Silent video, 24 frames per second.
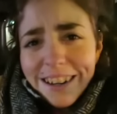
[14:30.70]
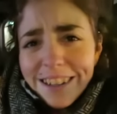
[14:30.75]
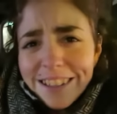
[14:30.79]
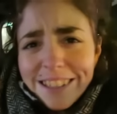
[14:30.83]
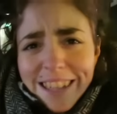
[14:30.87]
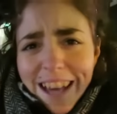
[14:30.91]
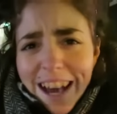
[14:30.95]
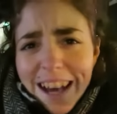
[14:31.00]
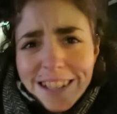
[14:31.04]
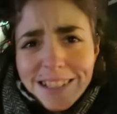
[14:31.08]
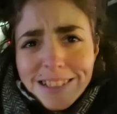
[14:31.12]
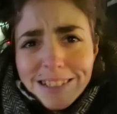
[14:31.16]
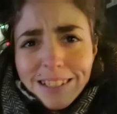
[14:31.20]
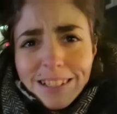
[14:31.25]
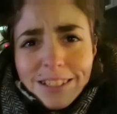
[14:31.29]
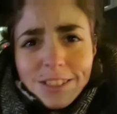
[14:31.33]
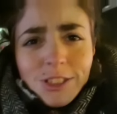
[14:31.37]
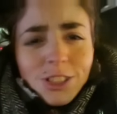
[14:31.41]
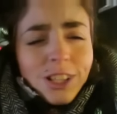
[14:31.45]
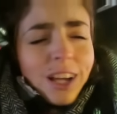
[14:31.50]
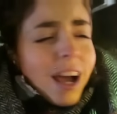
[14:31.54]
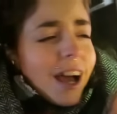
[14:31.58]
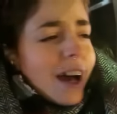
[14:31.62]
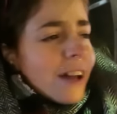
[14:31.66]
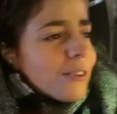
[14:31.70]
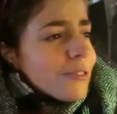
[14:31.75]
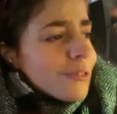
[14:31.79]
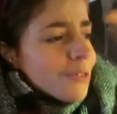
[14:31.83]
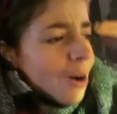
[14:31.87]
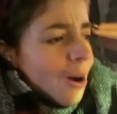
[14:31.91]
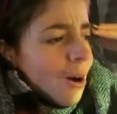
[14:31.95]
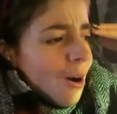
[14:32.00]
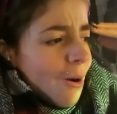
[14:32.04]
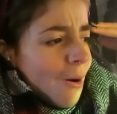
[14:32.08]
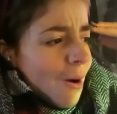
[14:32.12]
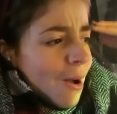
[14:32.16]
gas station. I don't
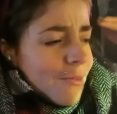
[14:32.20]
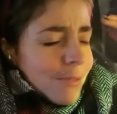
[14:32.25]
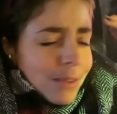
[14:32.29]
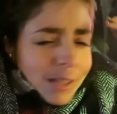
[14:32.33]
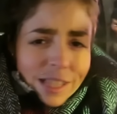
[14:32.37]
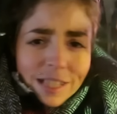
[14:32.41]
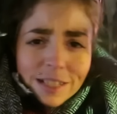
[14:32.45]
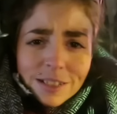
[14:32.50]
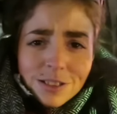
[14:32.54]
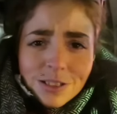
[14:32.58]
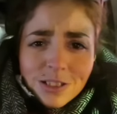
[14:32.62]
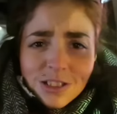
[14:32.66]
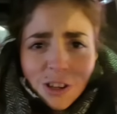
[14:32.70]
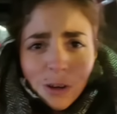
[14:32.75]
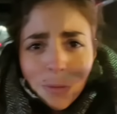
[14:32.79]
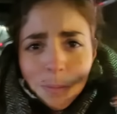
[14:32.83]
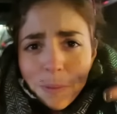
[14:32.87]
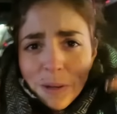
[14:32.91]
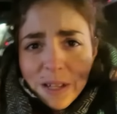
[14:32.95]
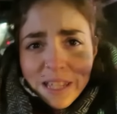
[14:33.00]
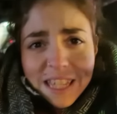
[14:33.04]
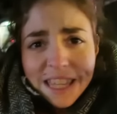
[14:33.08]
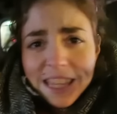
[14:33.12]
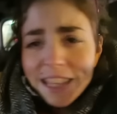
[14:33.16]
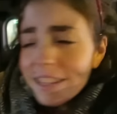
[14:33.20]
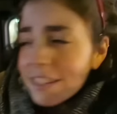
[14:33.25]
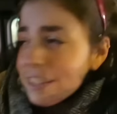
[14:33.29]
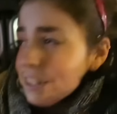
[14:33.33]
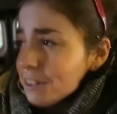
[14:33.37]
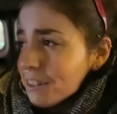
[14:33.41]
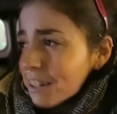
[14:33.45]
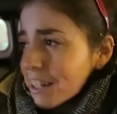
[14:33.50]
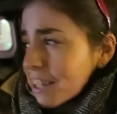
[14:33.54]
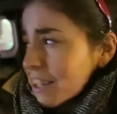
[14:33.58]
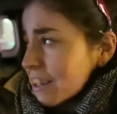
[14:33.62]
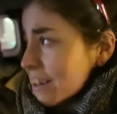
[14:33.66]
know. Everything is so
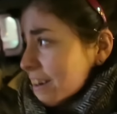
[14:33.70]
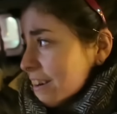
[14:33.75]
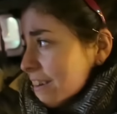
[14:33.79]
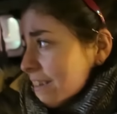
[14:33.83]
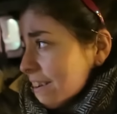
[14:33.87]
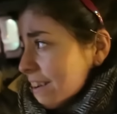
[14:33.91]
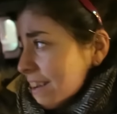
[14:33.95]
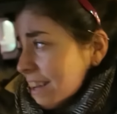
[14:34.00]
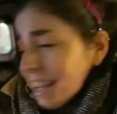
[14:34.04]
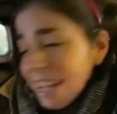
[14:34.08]
peculiar here.